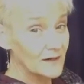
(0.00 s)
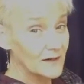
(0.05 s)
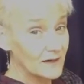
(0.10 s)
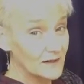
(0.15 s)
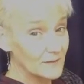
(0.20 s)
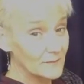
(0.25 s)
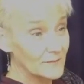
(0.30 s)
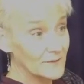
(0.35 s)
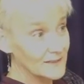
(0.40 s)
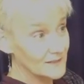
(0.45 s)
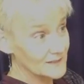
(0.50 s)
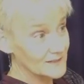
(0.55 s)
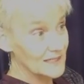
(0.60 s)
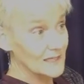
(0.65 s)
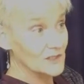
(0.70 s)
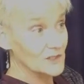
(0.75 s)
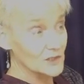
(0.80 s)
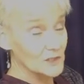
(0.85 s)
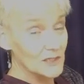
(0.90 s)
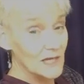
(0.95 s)
arm is
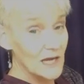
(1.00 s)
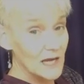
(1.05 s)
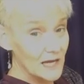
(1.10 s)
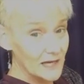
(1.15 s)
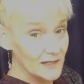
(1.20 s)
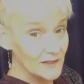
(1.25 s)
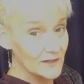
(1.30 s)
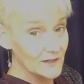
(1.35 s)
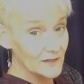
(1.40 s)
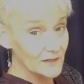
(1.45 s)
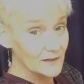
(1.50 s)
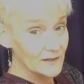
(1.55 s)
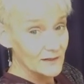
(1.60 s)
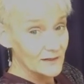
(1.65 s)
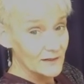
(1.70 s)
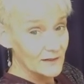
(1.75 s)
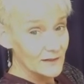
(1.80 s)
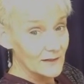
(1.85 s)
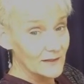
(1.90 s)
actually higher